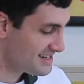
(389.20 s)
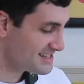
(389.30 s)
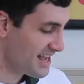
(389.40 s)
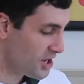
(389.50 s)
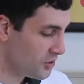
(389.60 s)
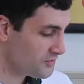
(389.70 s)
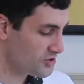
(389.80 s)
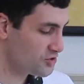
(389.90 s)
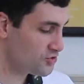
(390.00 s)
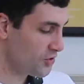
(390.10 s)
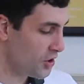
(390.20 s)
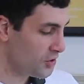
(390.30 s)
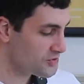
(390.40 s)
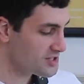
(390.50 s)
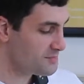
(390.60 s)
as elves and
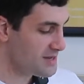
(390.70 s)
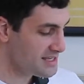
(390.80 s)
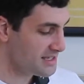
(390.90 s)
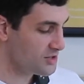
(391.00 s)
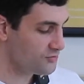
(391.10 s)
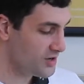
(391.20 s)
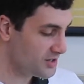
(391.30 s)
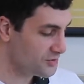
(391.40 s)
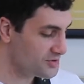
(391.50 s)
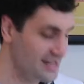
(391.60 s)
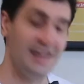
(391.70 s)
trolls speaking in riddles and